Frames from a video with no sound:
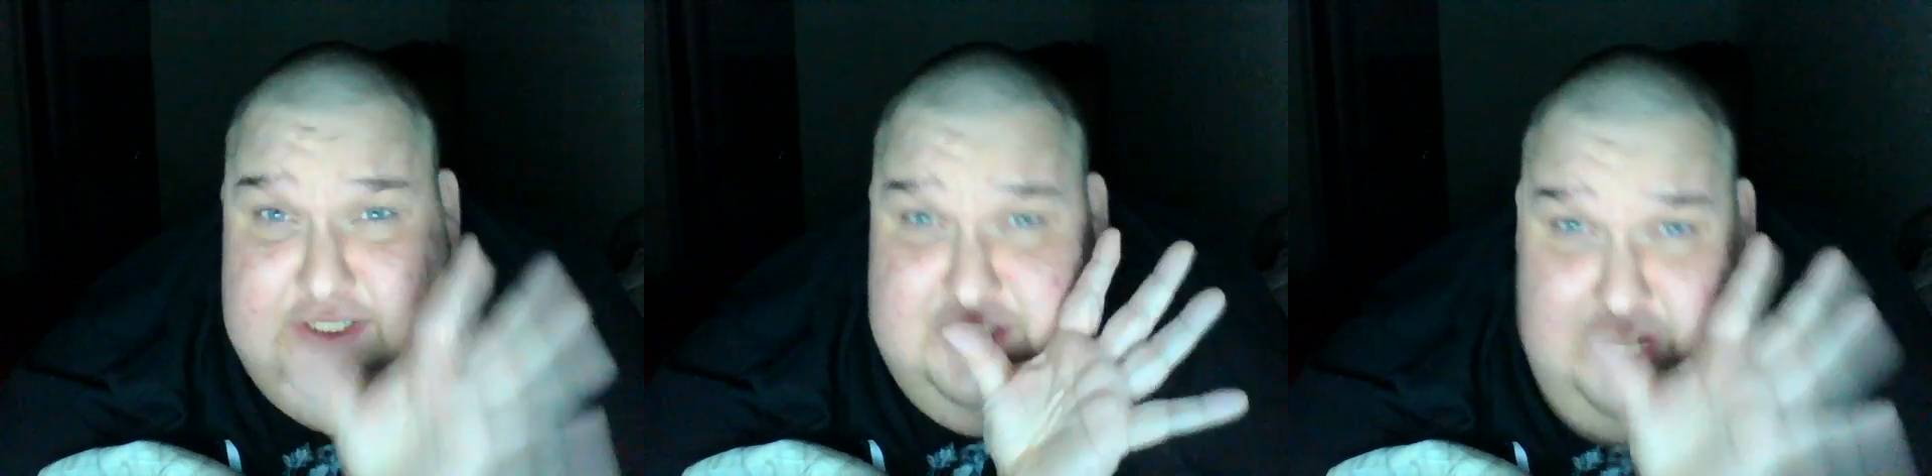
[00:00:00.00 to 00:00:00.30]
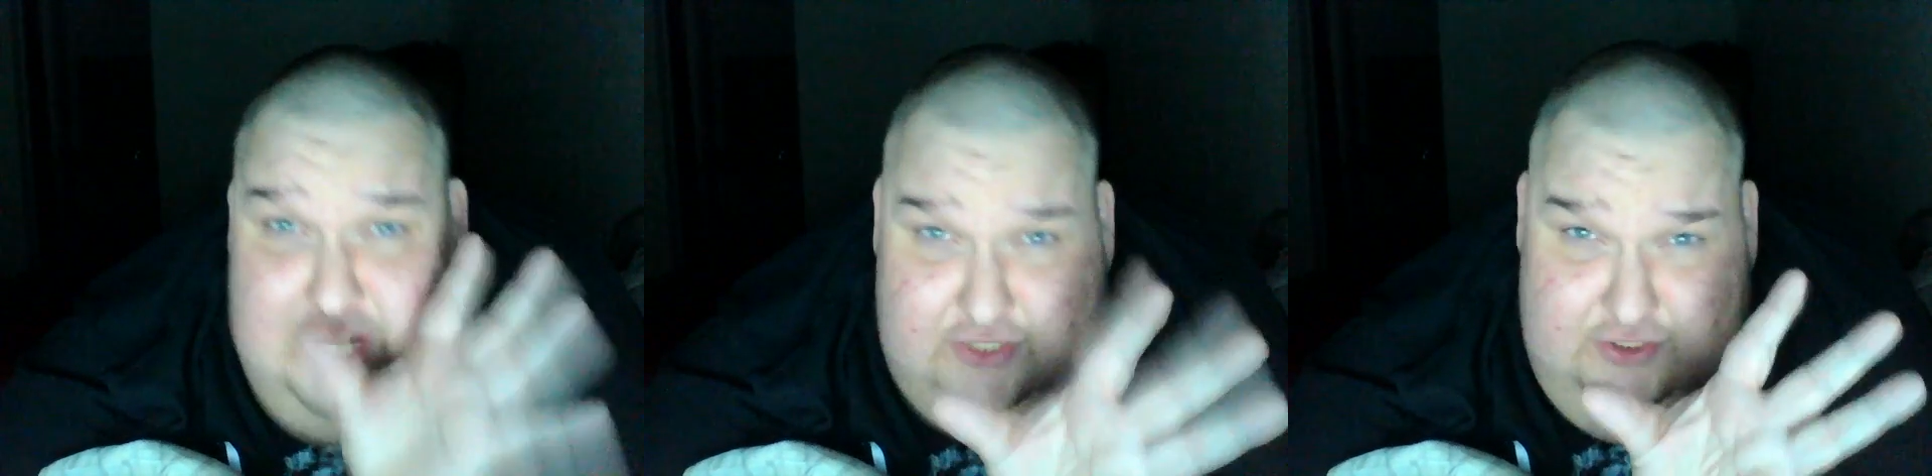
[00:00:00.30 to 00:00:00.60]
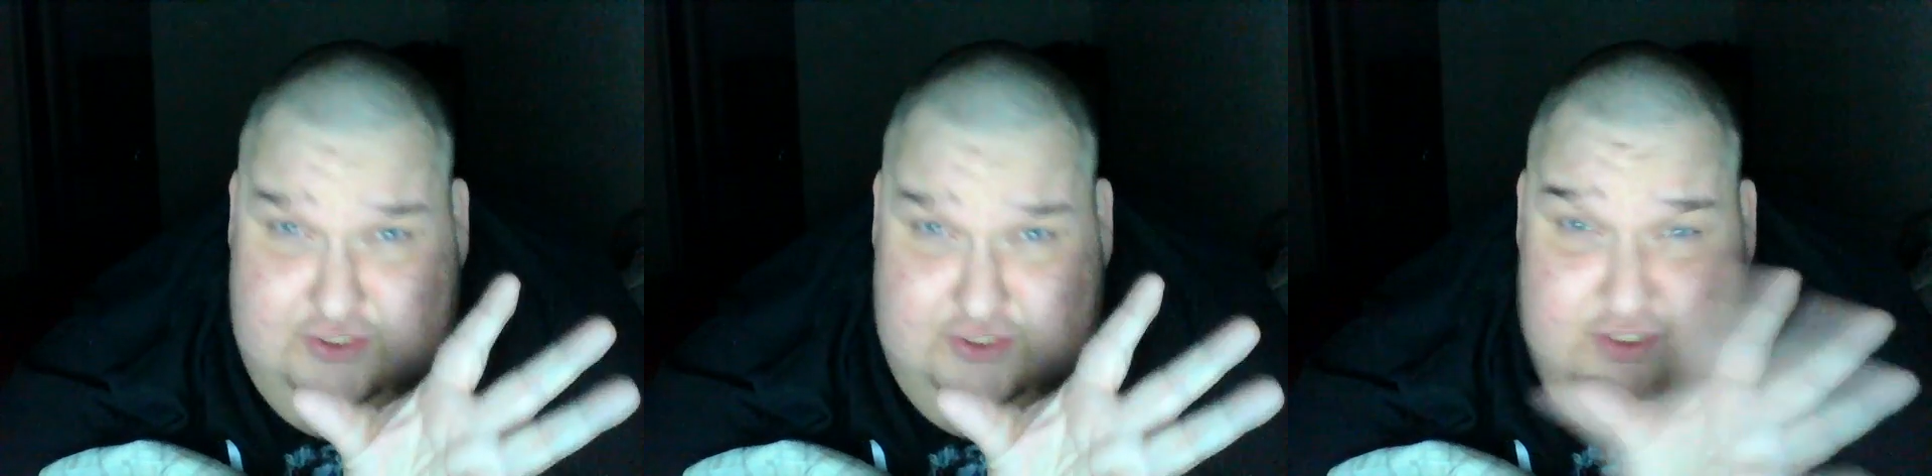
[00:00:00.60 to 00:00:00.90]
Shut
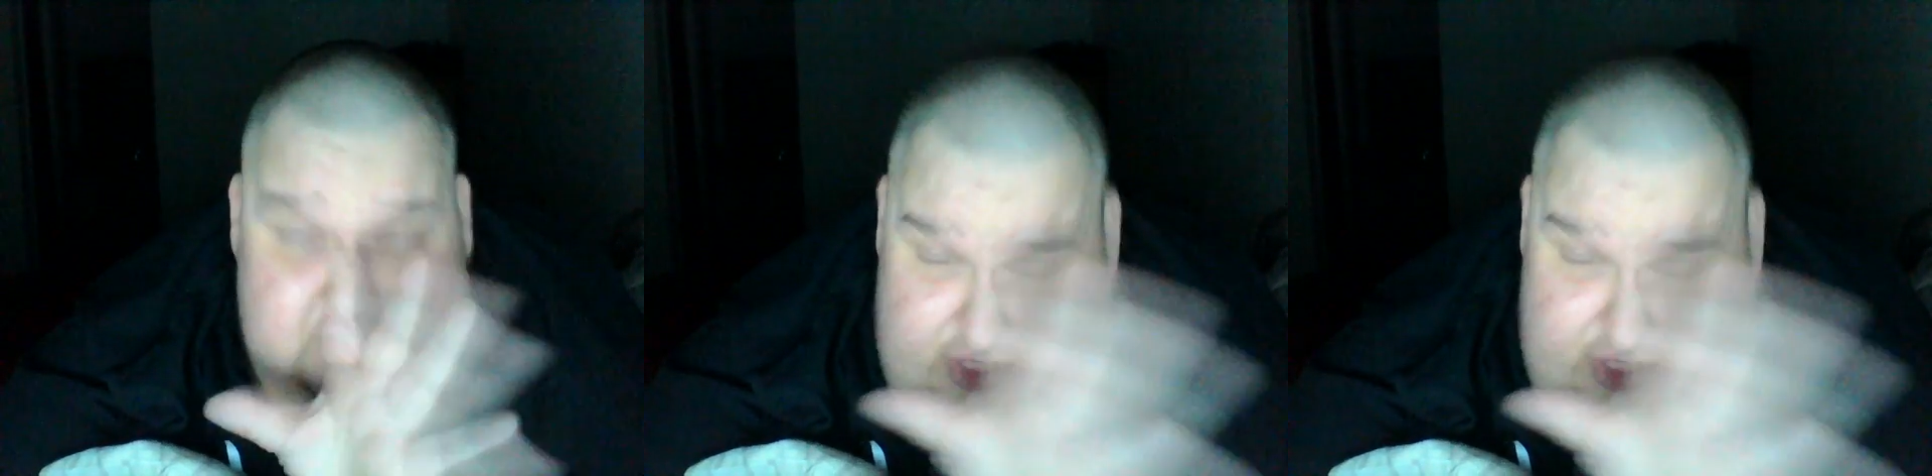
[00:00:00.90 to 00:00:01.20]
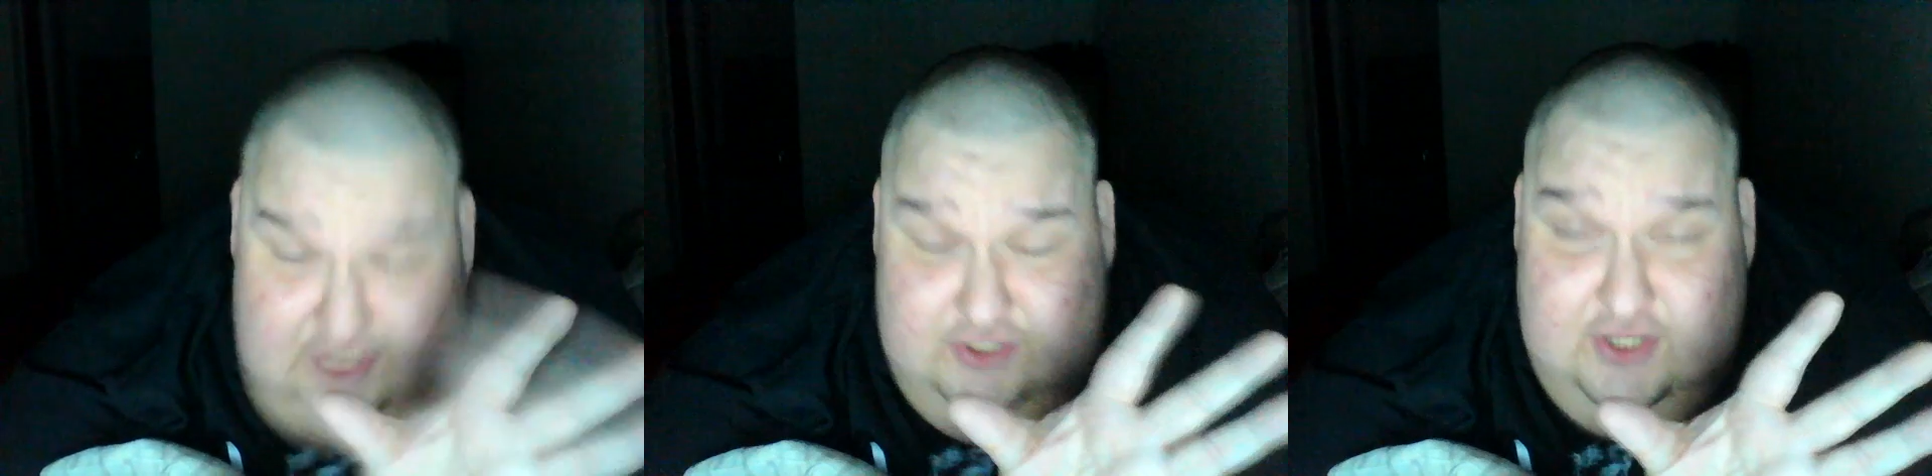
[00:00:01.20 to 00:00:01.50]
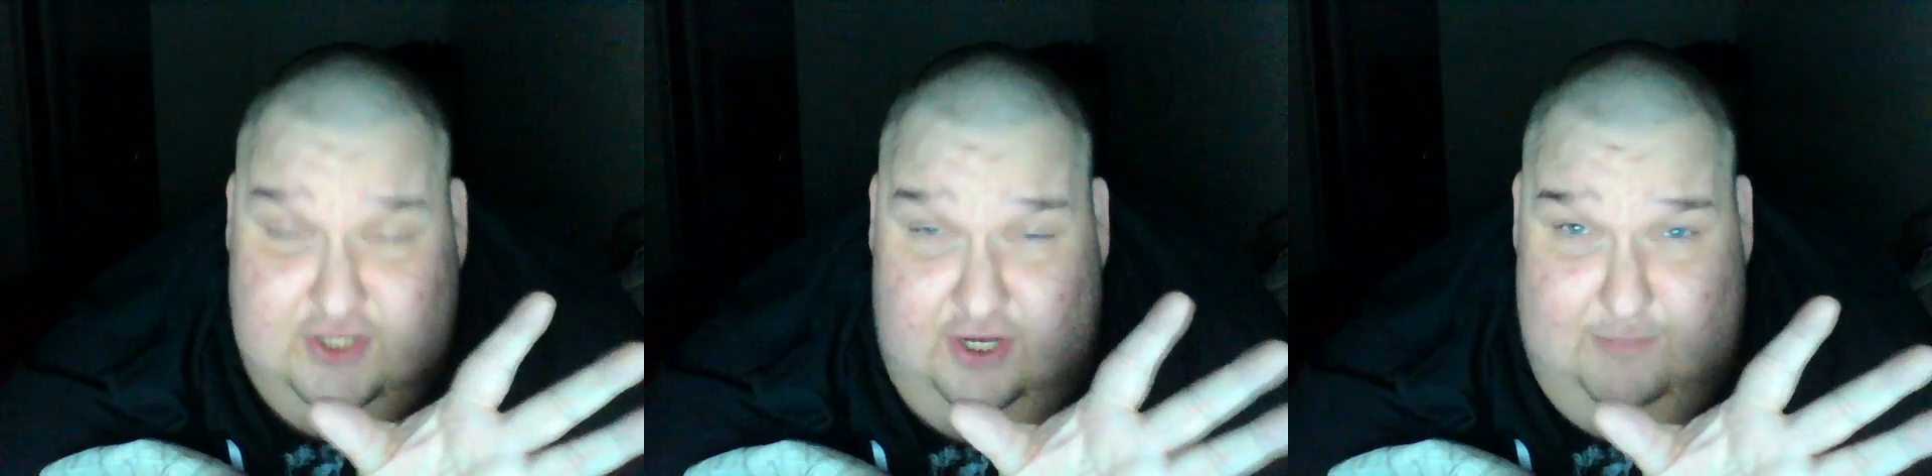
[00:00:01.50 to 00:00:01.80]
your, shut your
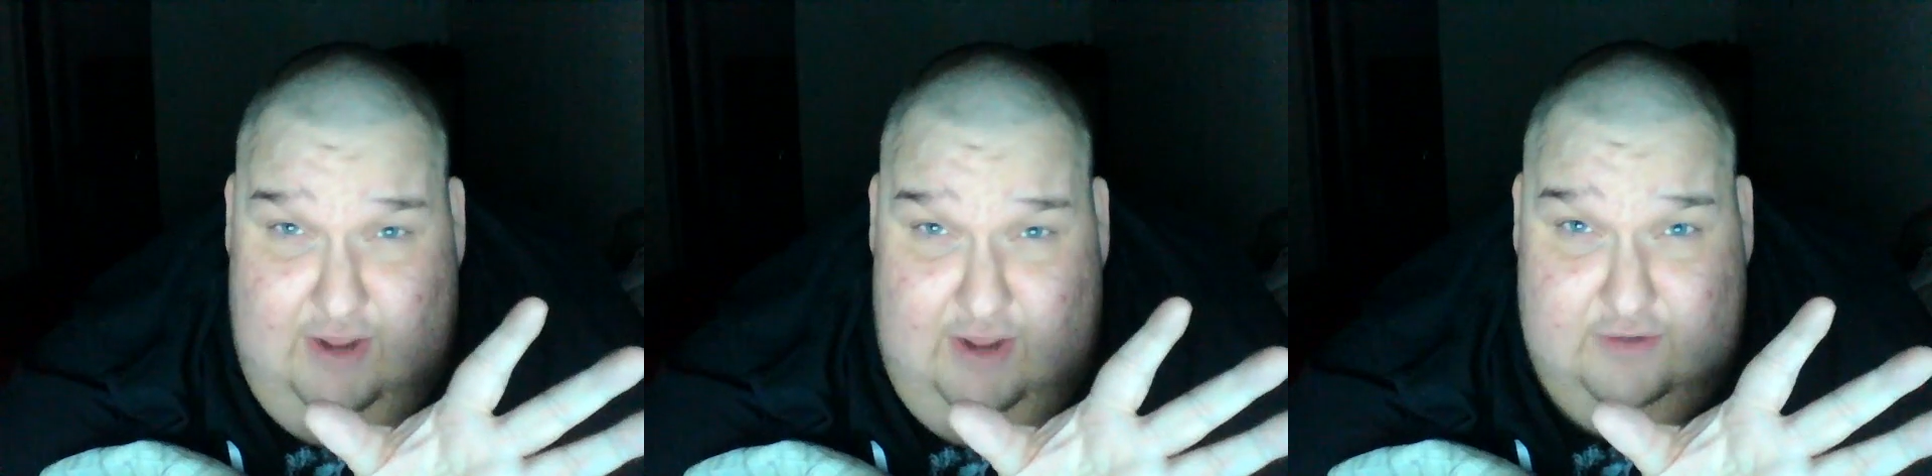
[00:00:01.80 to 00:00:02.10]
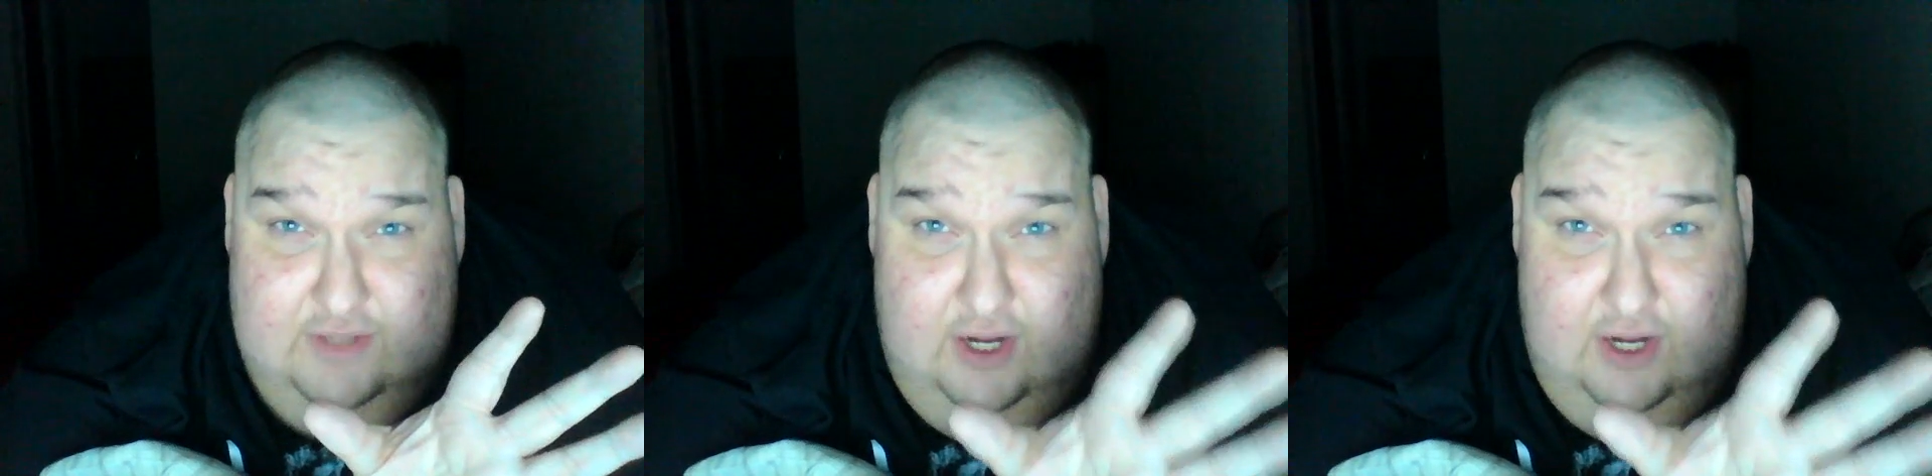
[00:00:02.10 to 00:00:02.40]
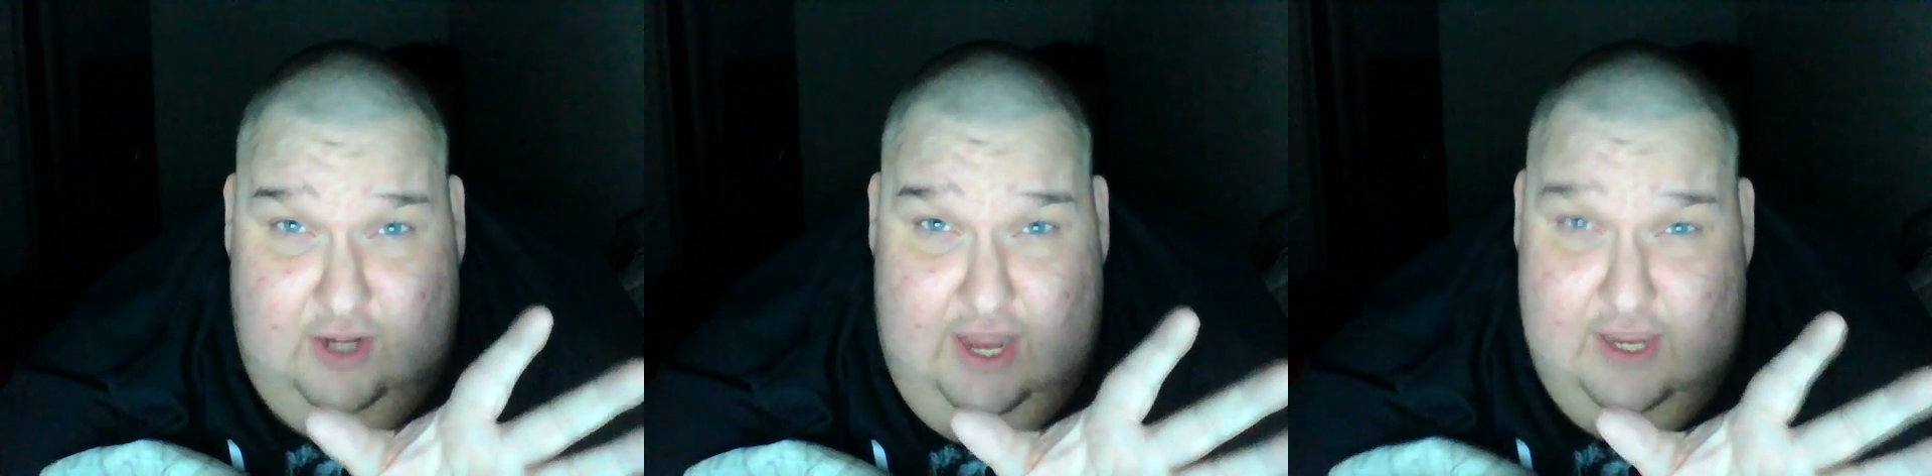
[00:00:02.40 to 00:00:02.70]
dirty mouth,
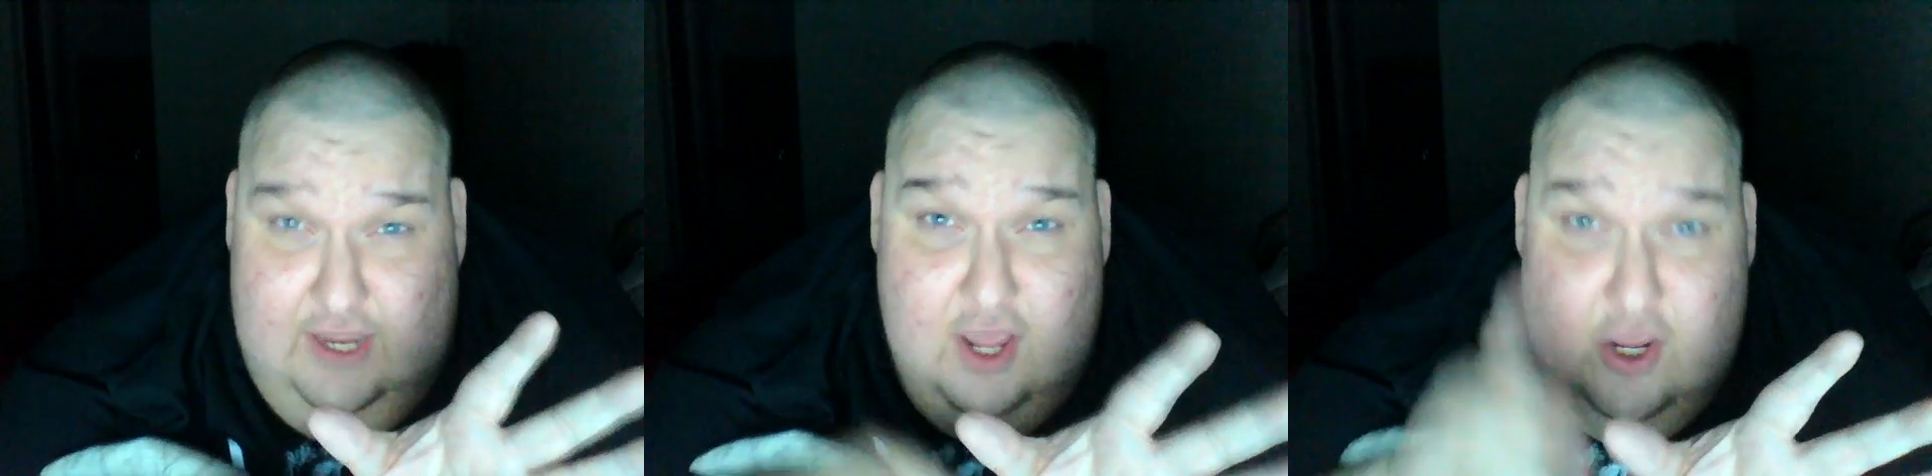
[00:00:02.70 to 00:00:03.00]
all right?